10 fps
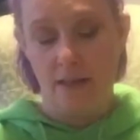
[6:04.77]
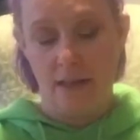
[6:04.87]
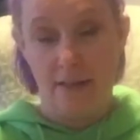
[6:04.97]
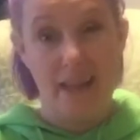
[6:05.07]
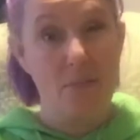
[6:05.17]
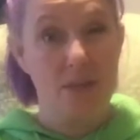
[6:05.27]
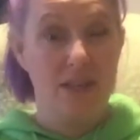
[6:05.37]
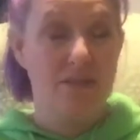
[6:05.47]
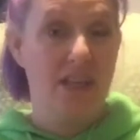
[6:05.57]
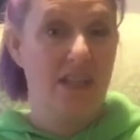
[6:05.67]
And that would
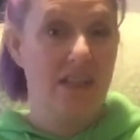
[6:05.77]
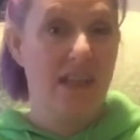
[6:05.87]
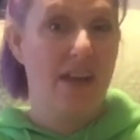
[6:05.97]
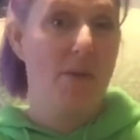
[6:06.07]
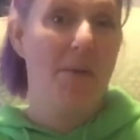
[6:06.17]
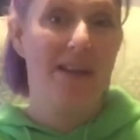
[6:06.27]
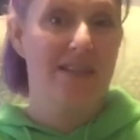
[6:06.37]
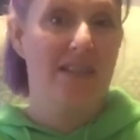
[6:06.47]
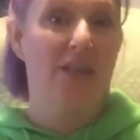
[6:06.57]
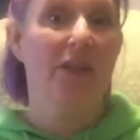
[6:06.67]
give you a hint that they have a
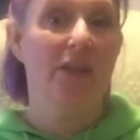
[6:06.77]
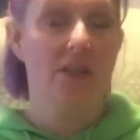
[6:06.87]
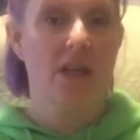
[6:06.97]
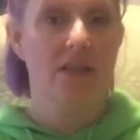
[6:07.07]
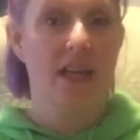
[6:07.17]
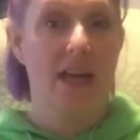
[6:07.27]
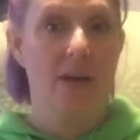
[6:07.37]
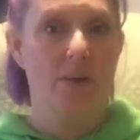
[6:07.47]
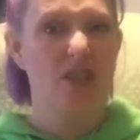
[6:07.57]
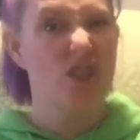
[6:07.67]
posterior tongue tie,
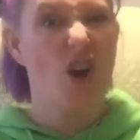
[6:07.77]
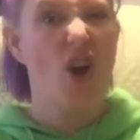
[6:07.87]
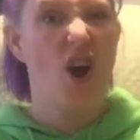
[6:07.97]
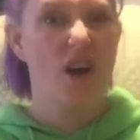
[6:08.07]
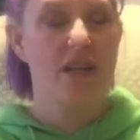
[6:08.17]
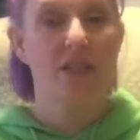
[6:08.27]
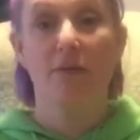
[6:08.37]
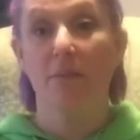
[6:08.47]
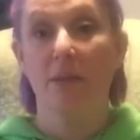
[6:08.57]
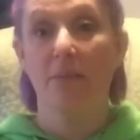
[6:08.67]
which is the hardest
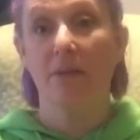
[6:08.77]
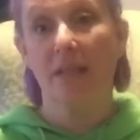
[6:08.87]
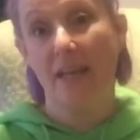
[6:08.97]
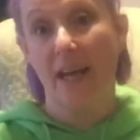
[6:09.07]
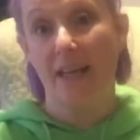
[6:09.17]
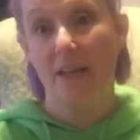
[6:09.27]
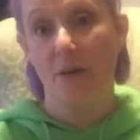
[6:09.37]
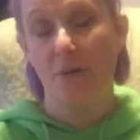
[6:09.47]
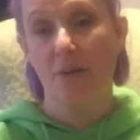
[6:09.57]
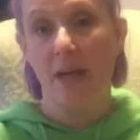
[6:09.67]
for people to
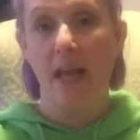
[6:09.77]
diagnose.